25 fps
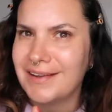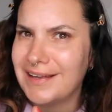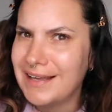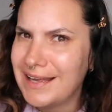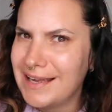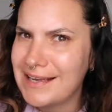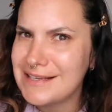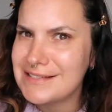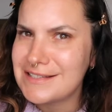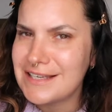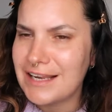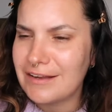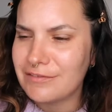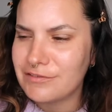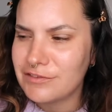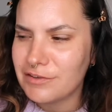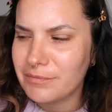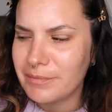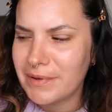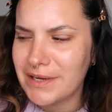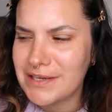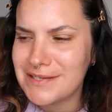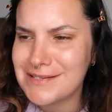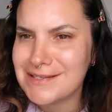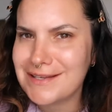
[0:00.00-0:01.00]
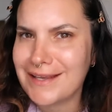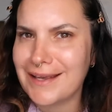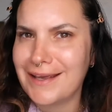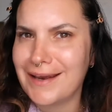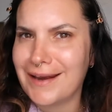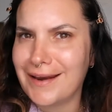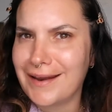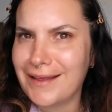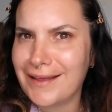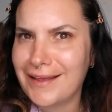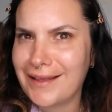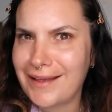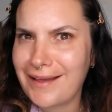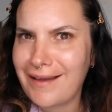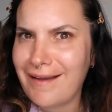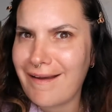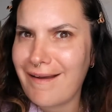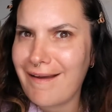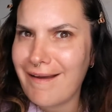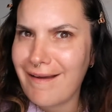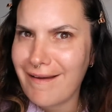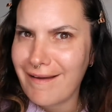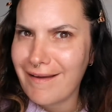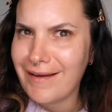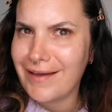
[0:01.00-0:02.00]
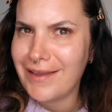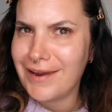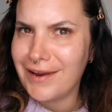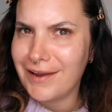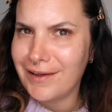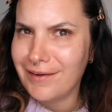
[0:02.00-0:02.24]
it's left on my skin? Hello.